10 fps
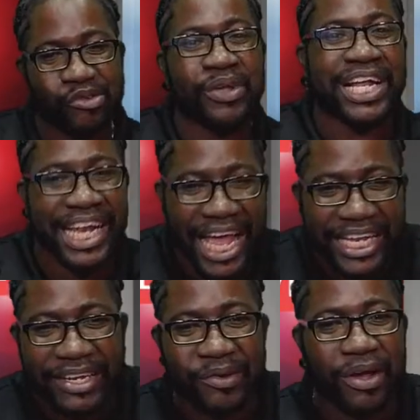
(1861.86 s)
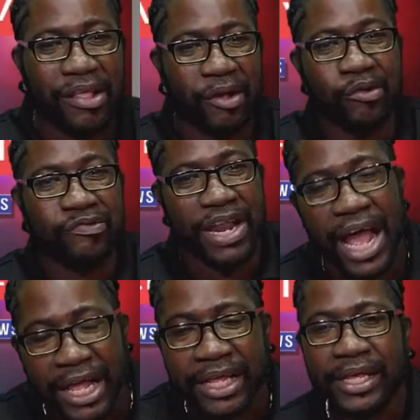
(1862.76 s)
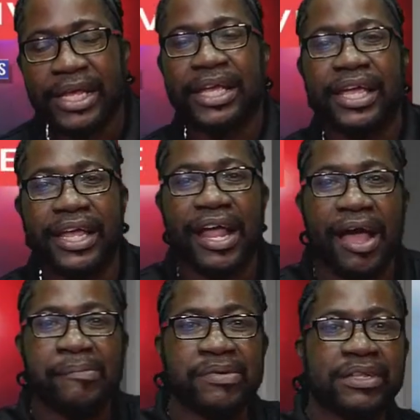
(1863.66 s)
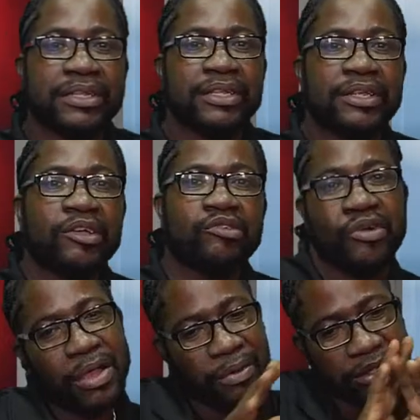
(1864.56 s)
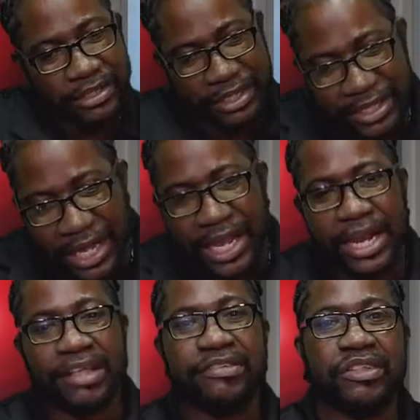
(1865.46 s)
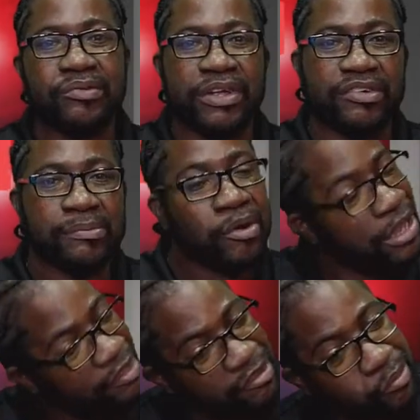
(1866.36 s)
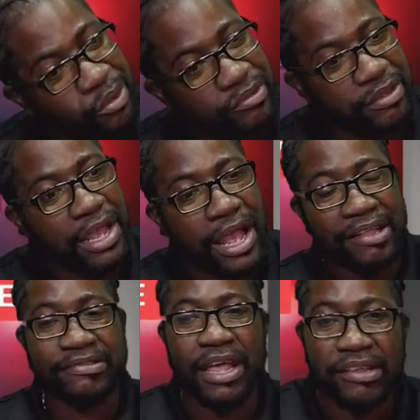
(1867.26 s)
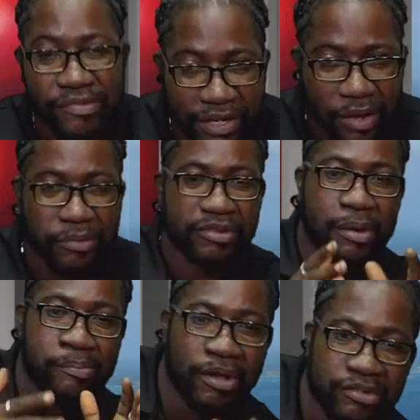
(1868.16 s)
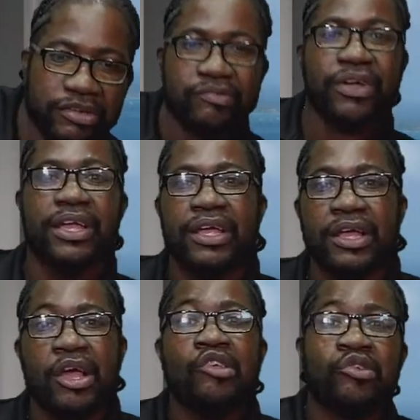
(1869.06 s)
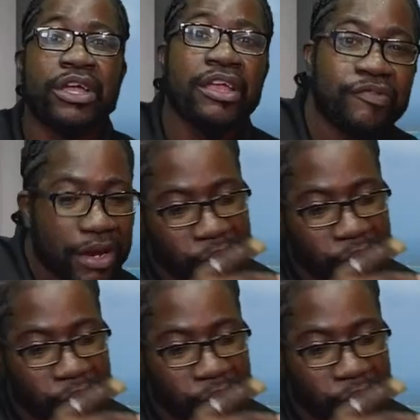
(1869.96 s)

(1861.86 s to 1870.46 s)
so inclined, you know, I'm a good fella. You know what I mean? So I wanted to take care of that situation. But yes, it was a side effect that was in a positive way. So if, and